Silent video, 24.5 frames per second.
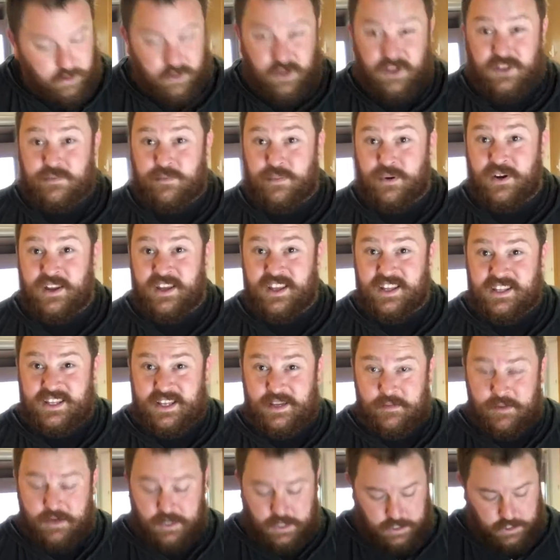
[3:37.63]
looks pretty
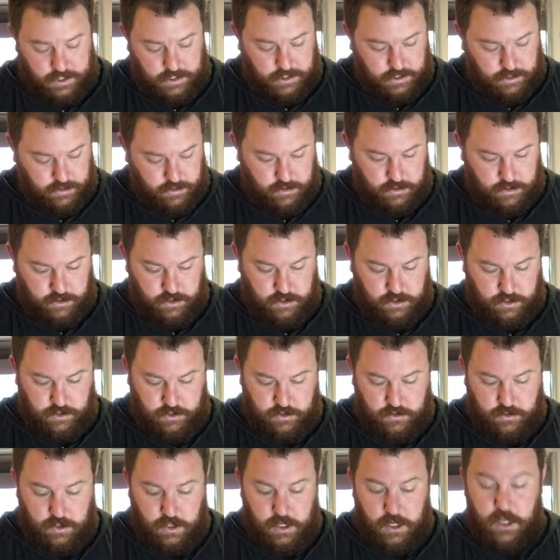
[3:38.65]
intimidating.
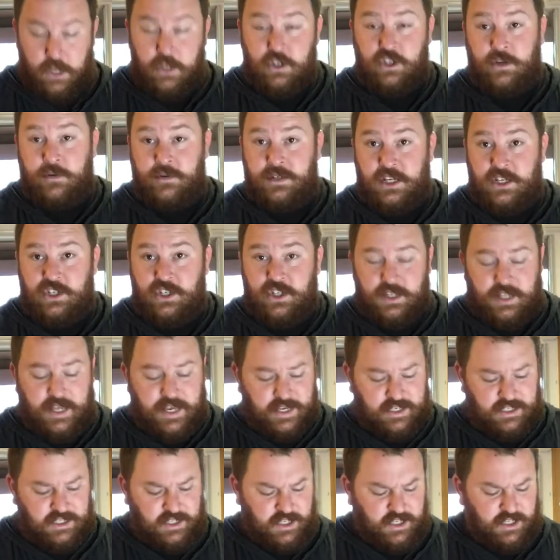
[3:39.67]
So Jamie said she
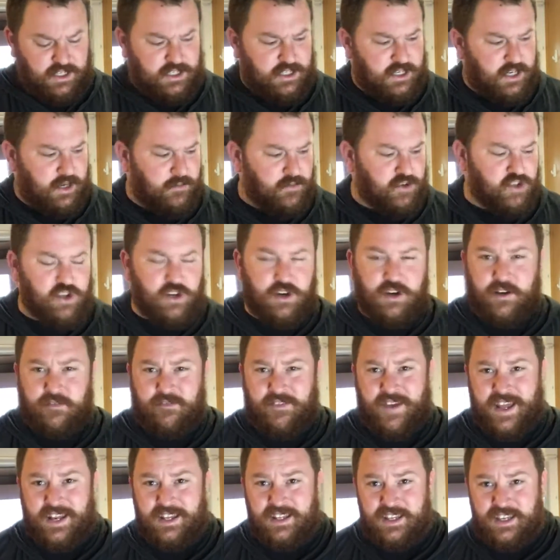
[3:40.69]
likes leeks. I'm sure I've
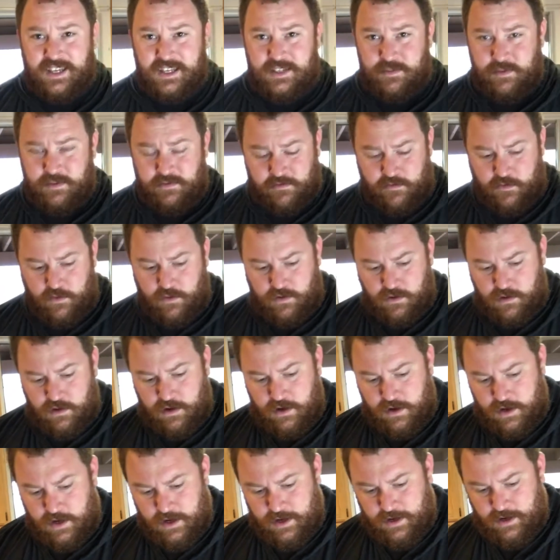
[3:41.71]
had leeks before.
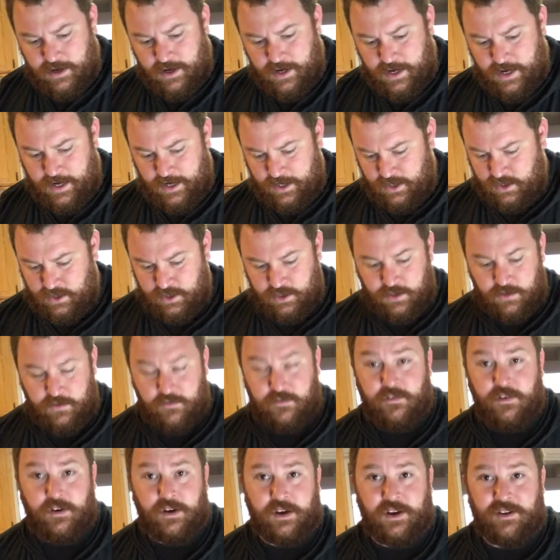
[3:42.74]
I just don't
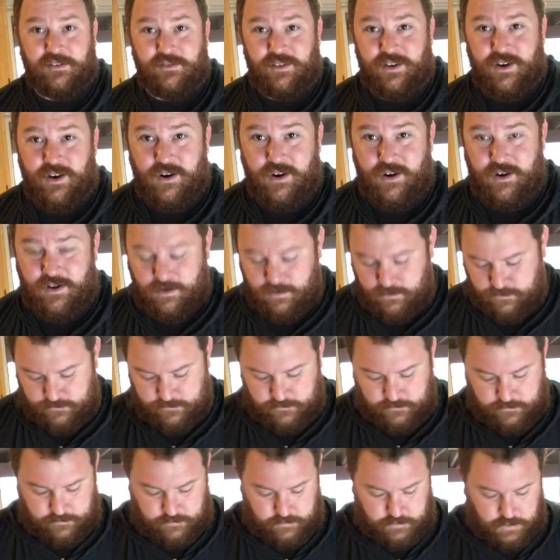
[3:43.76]
fucking recall
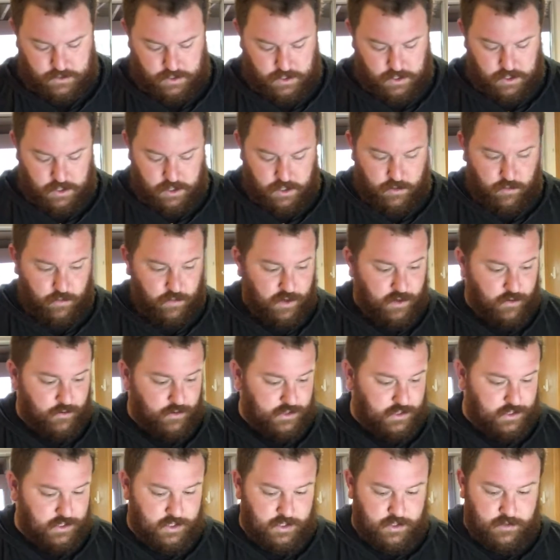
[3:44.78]
what it
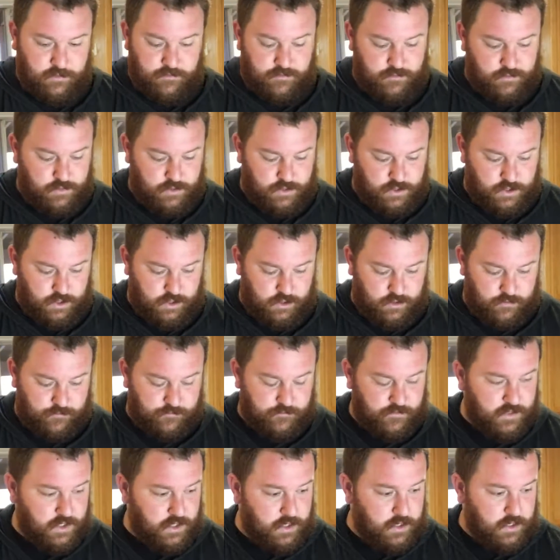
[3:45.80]
was in. So
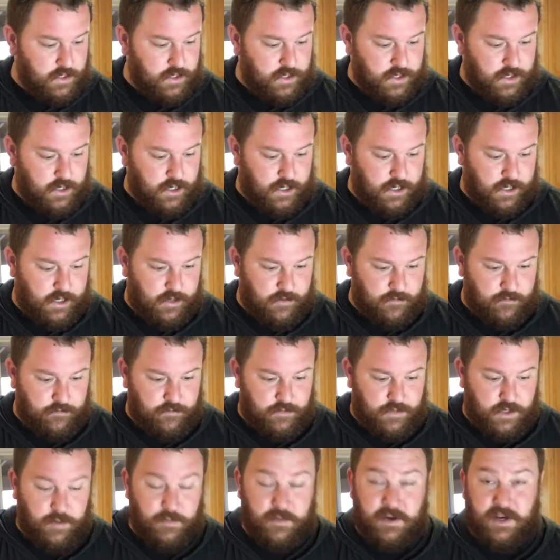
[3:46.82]

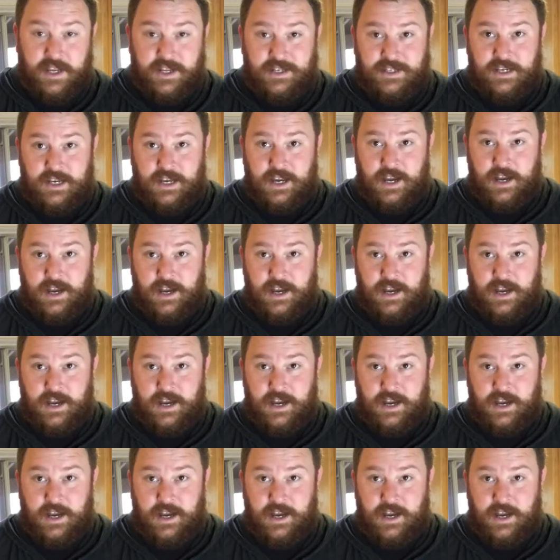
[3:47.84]
I'm gonna get it